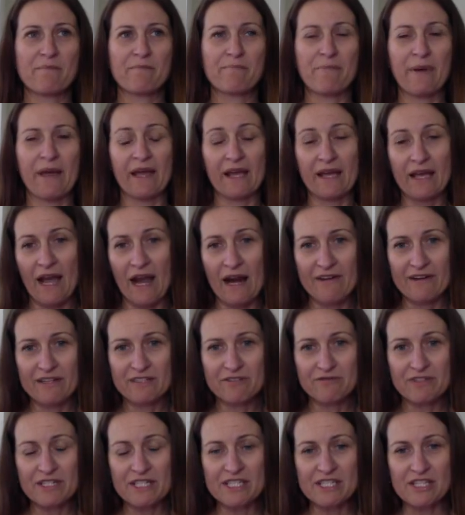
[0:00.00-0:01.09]
but
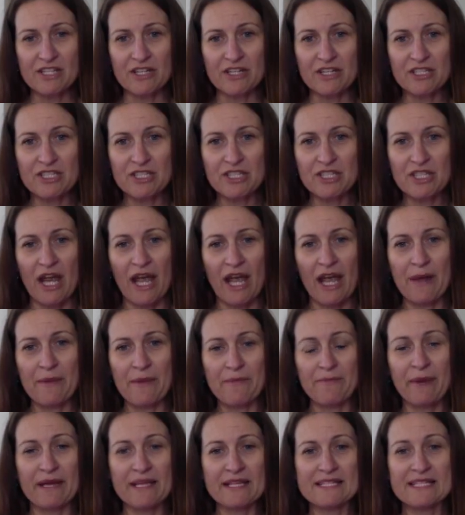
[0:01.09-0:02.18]
current research
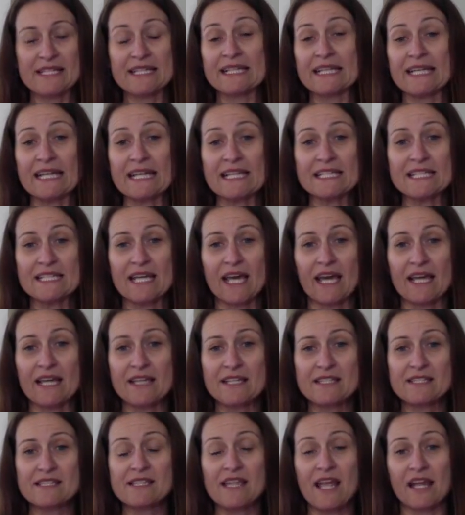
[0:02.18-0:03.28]
basically
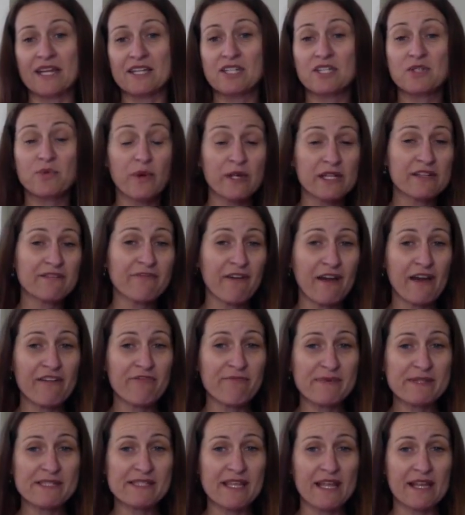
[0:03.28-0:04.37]
indicates that
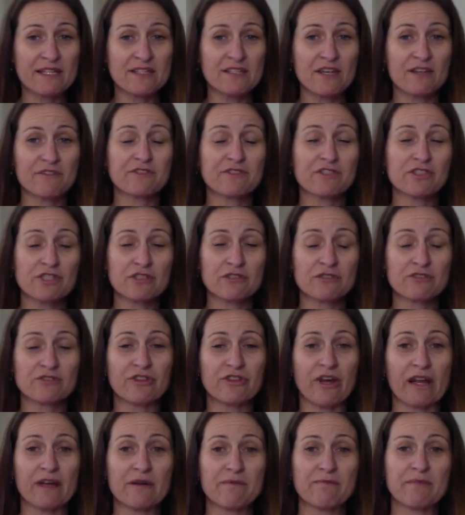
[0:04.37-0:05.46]
25% of
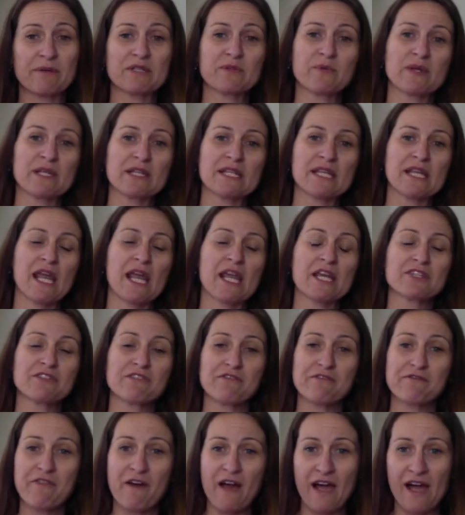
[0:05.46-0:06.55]
children between the age of
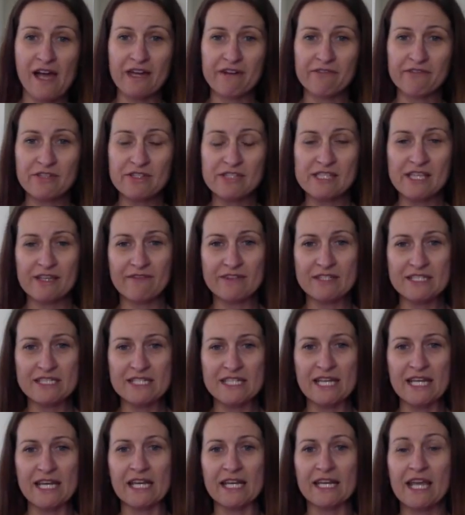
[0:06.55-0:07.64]
5 to
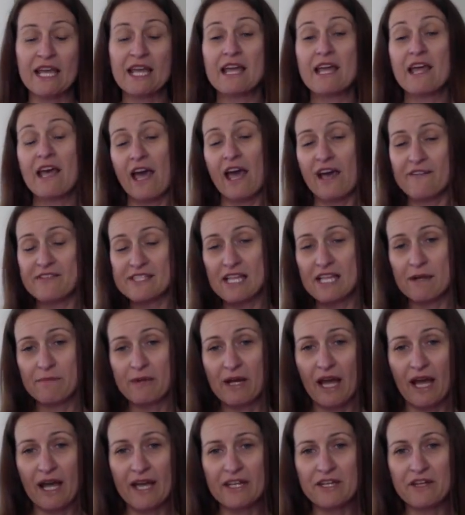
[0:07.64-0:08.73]
17 have some
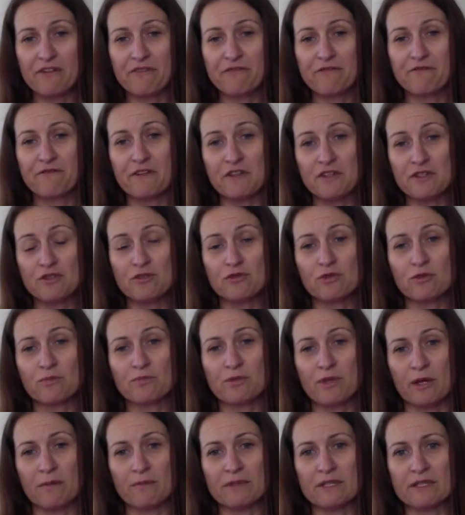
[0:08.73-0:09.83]
kind of visual
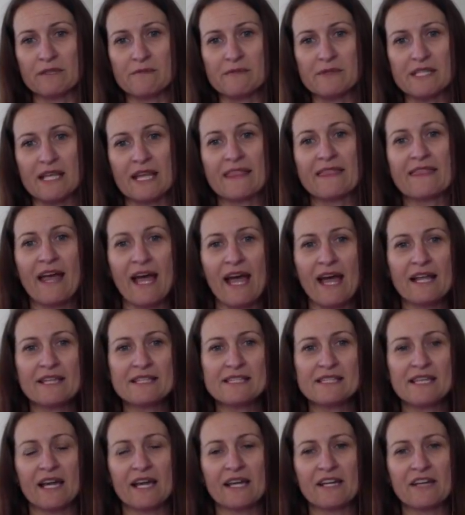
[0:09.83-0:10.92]
problems. And
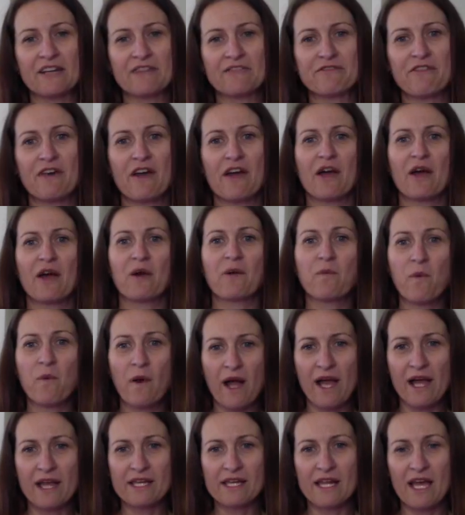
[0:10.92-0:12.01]
that's kind of
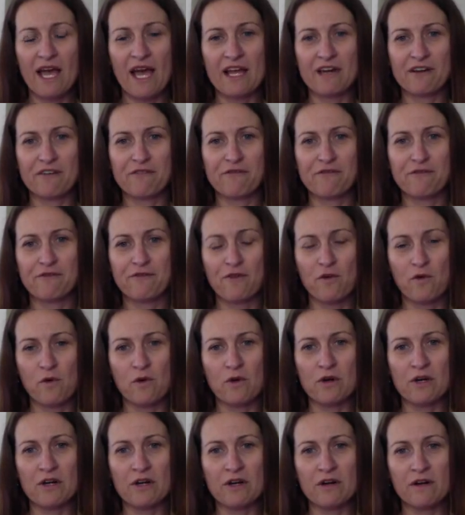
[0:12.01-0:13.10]
one out of
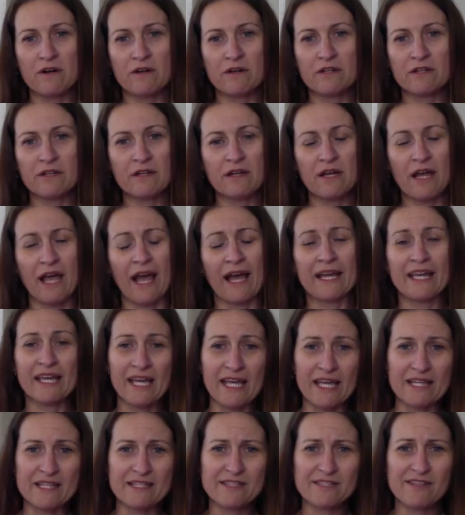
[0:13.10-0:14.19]
four
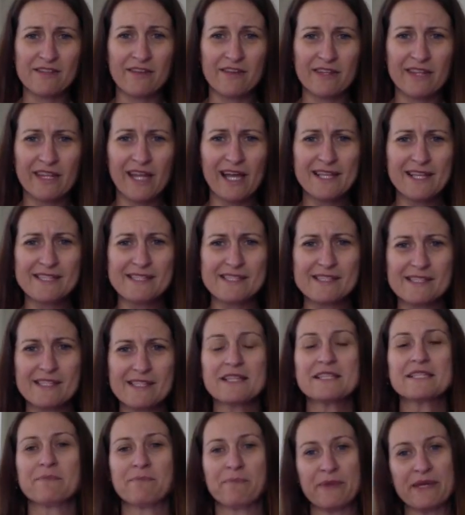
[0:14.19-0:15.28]
kids. So
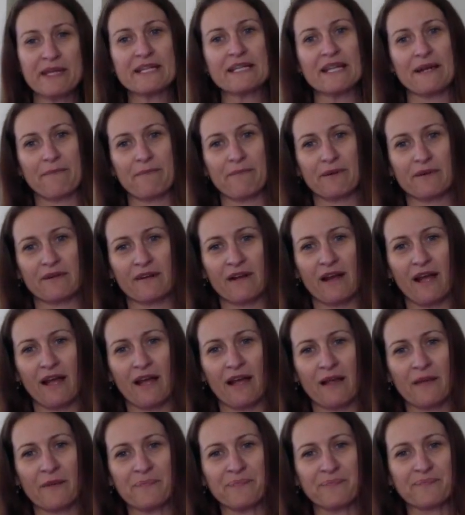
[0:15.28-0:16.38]
that's a big number,
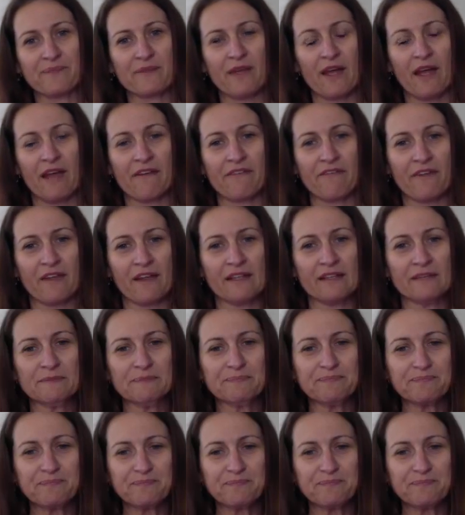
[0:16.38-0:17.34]
I feel.